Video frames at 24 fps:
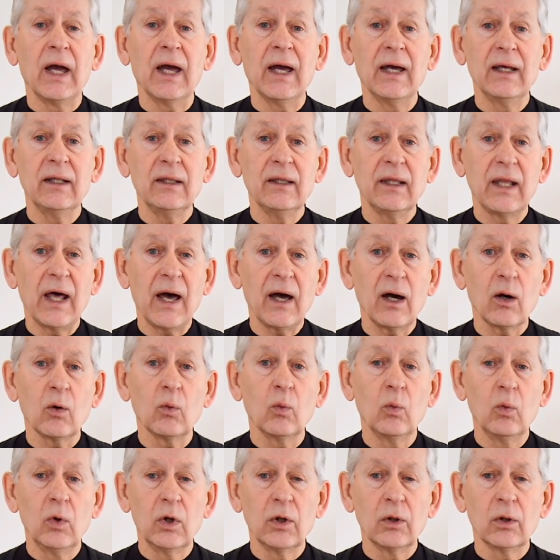and
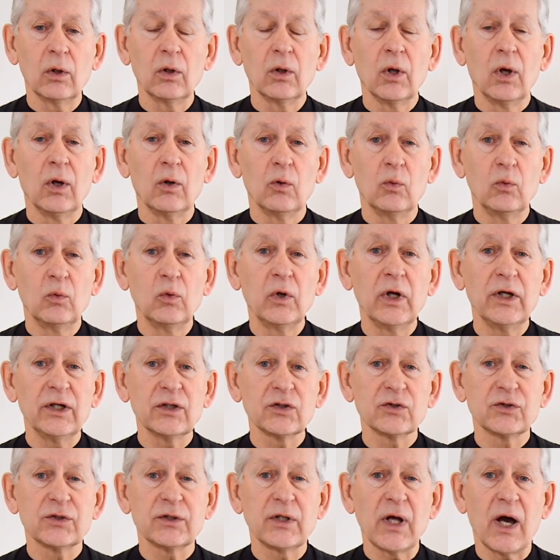that will
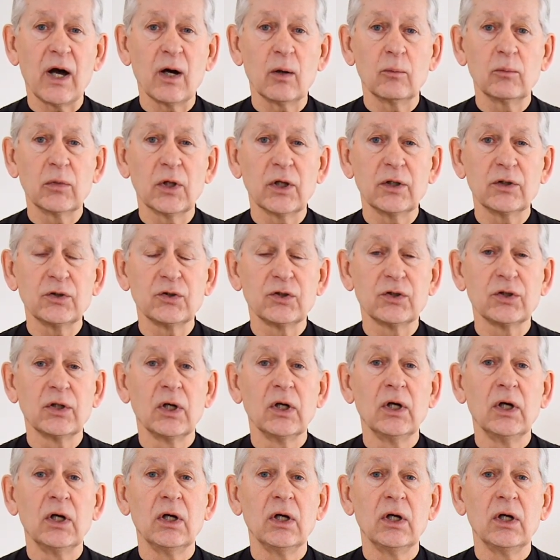reestablish